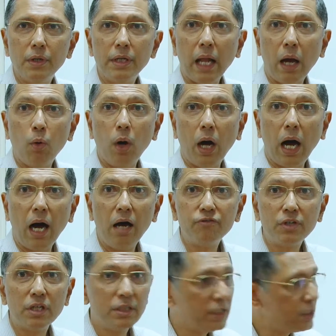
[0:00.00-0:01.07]
Now,
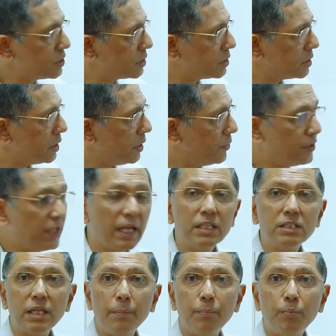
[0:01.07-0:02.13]
after this, there
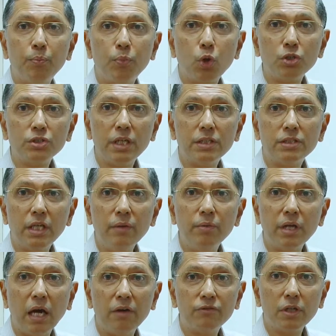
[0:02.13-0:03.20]
is a process.
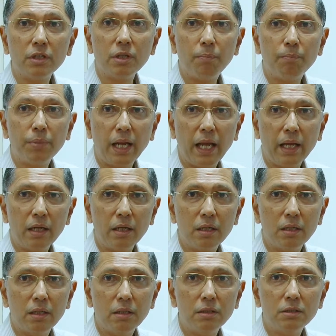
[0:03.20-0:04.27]
Even after the
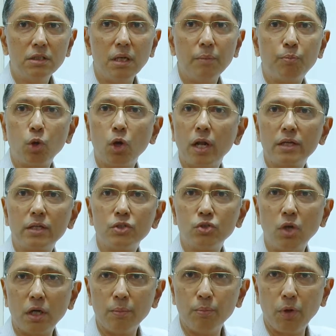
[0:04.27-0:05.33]
plan, the product is
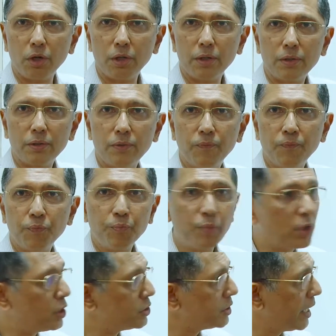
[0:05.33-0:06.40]
not important.
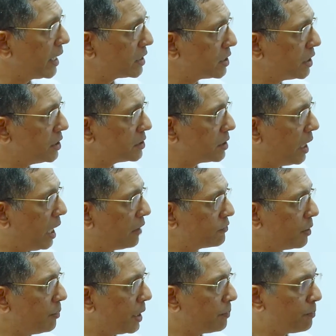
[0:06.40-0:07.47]
Because next is,
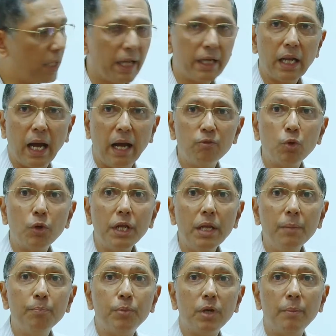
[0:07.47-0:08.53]
after my plan, I have to
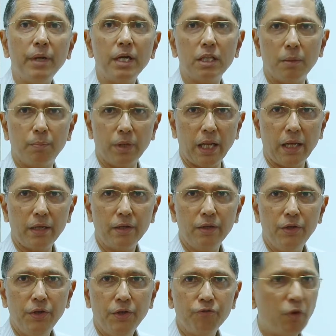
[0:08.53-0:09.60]
implement the plan,
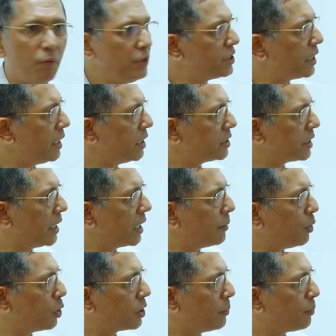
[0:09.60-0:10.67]
for which I decide
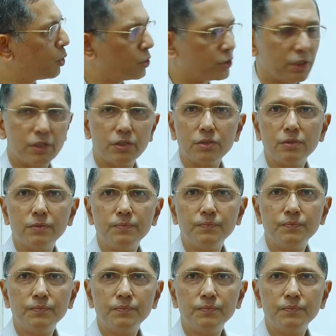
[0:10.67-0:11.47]
about a process.